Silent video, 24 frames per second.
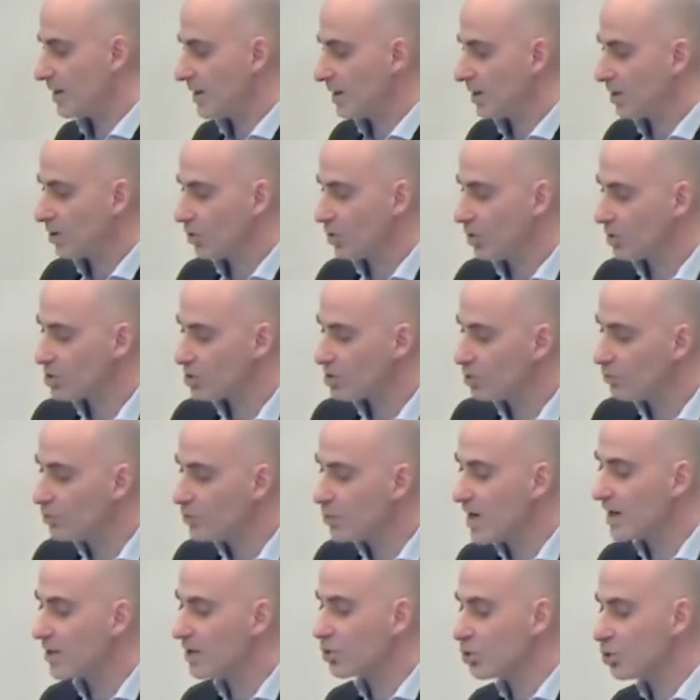Also,
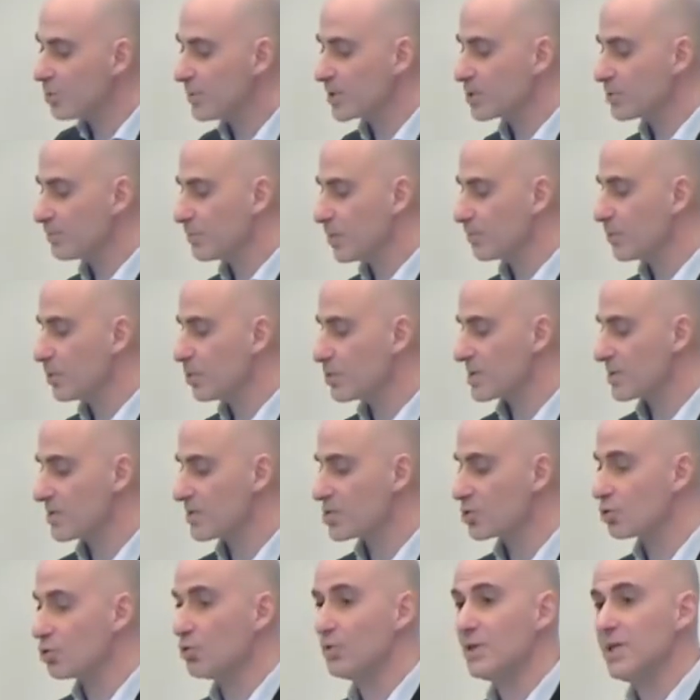we encourage proposers
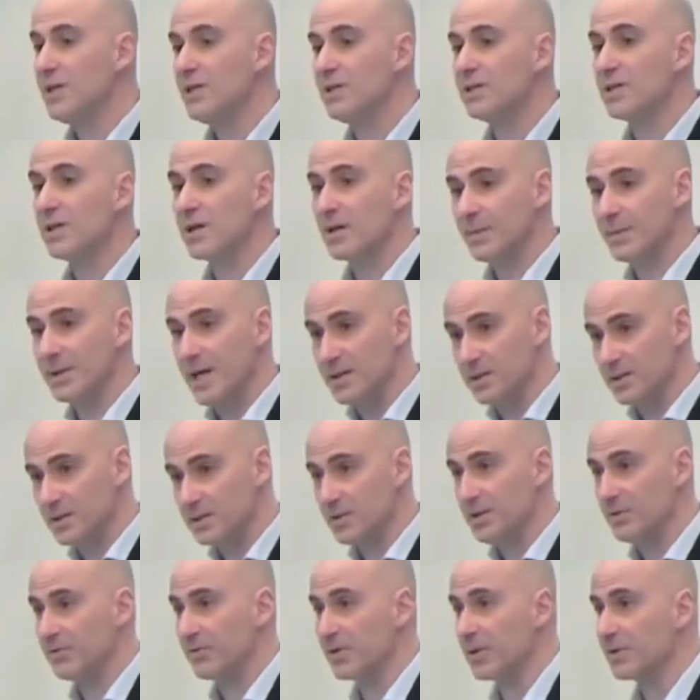to integrate
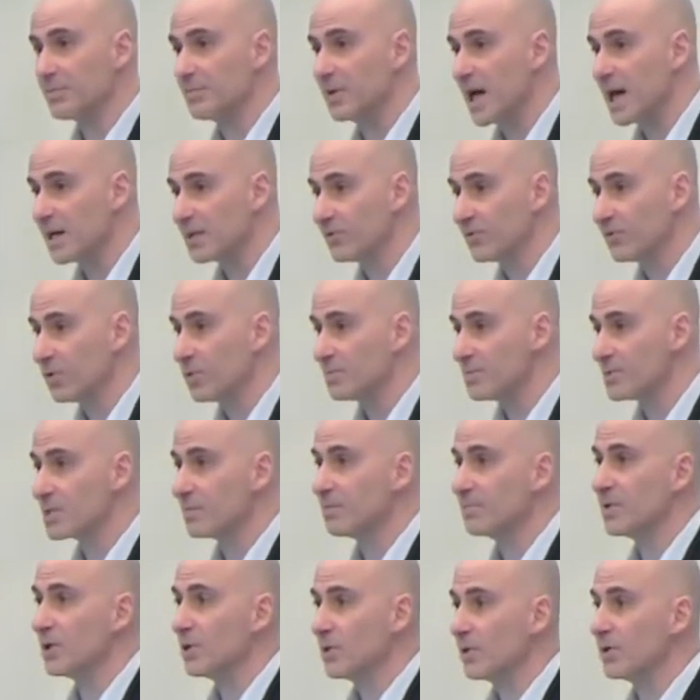different platforms
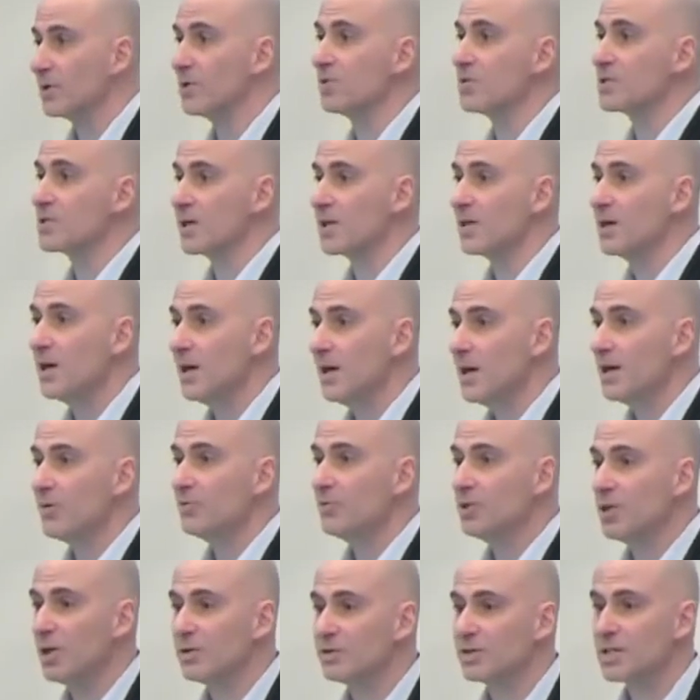because uh,
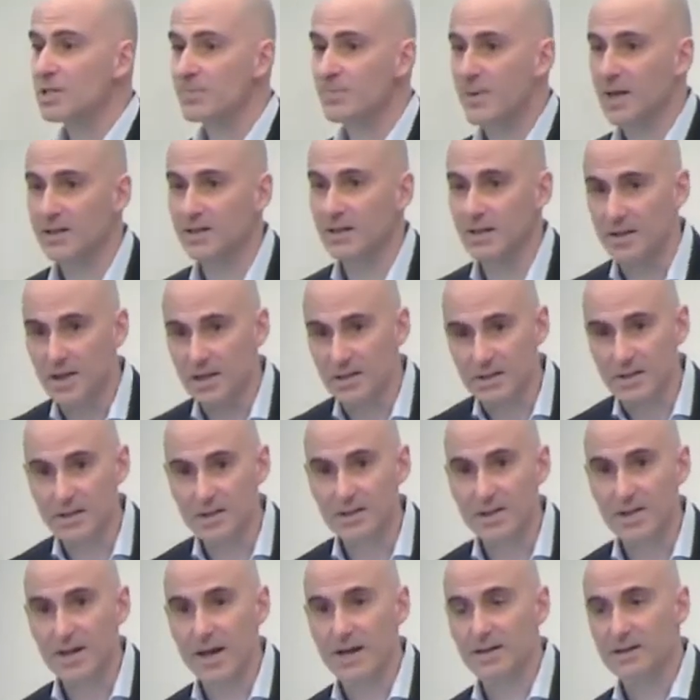we don't expect that in
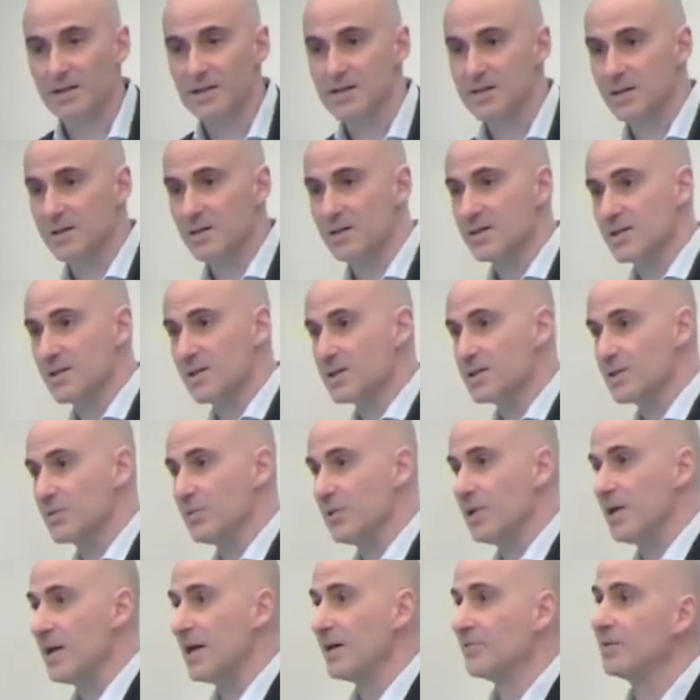the end the citizens
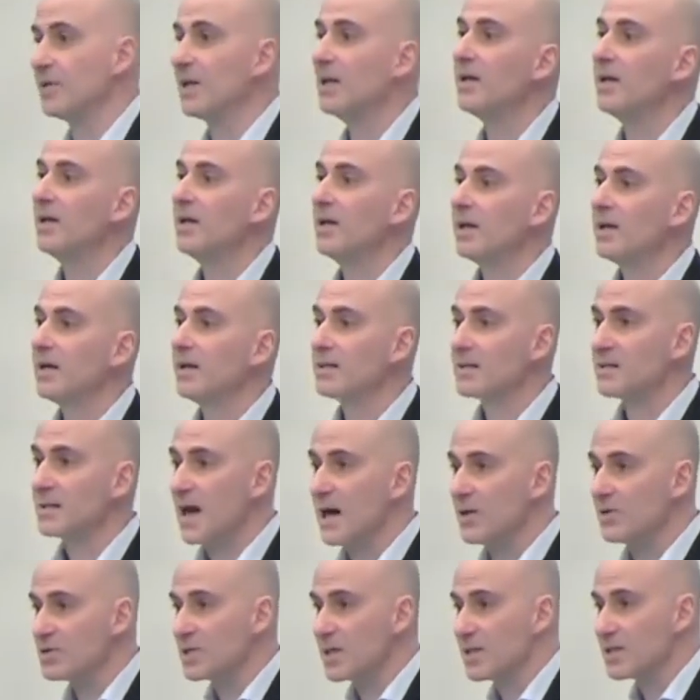will have uh,
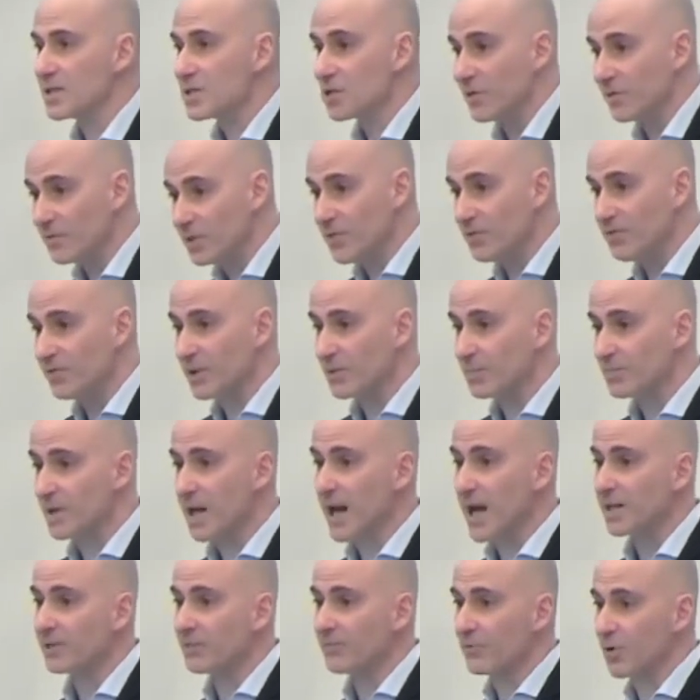thousands of different
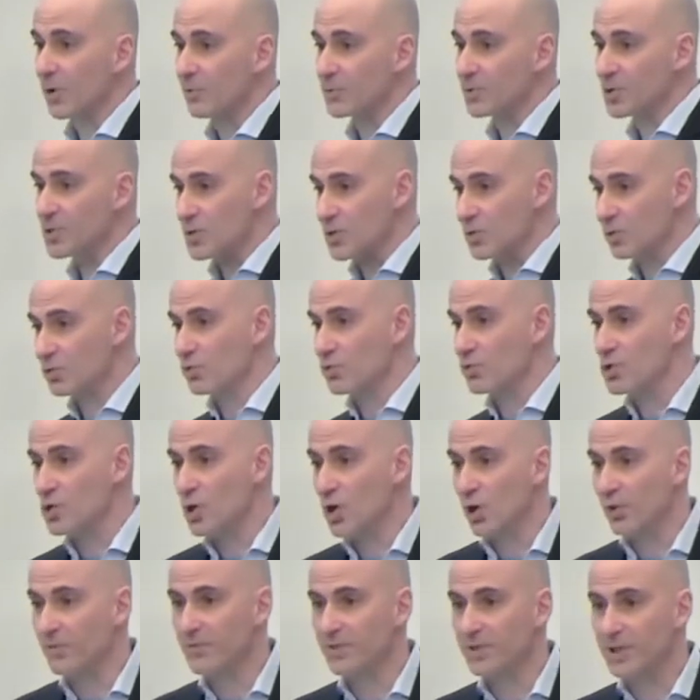platforms to
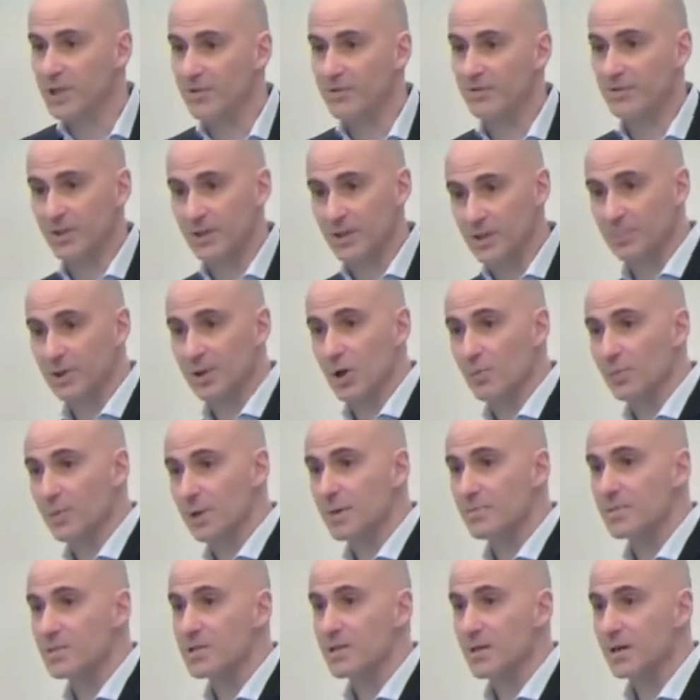solve different
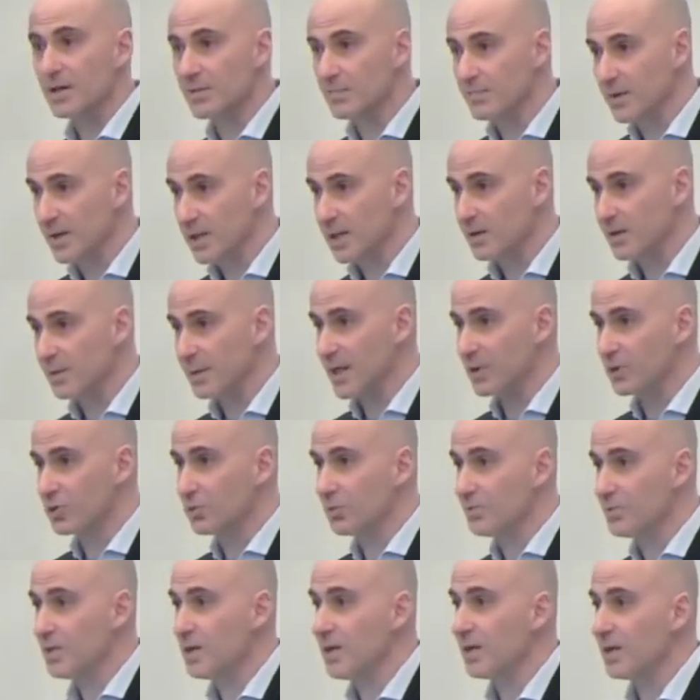problems, uh, but try to
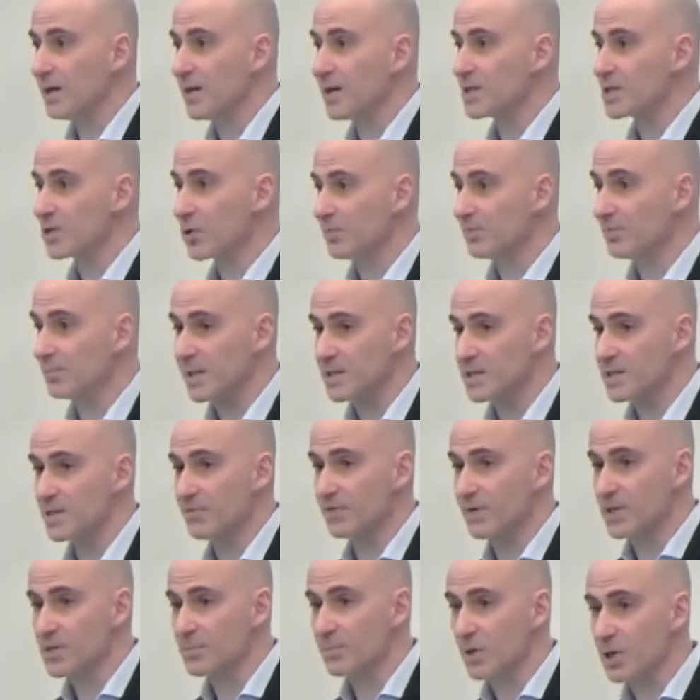be as
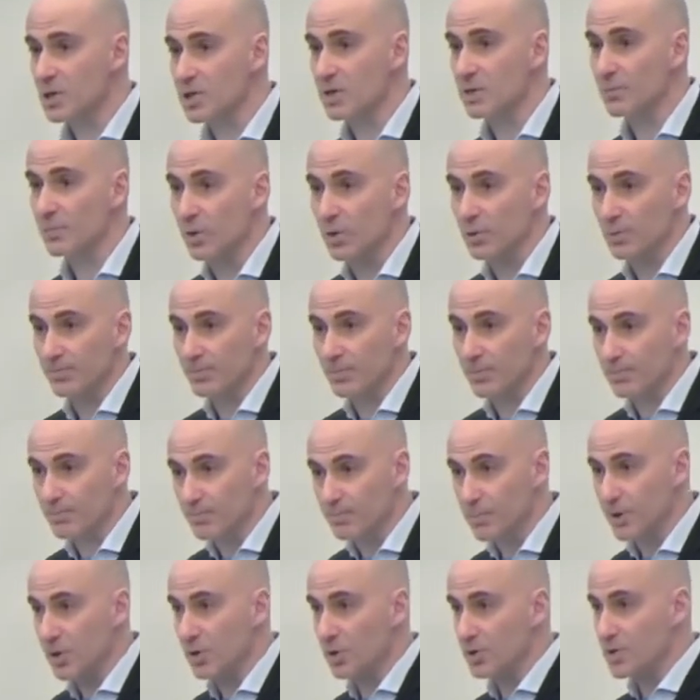comprehensive as possible
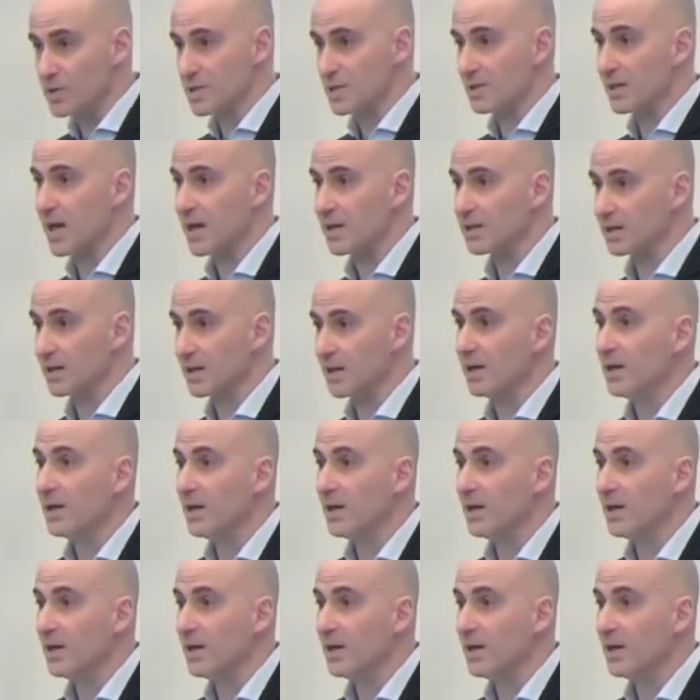because that uh,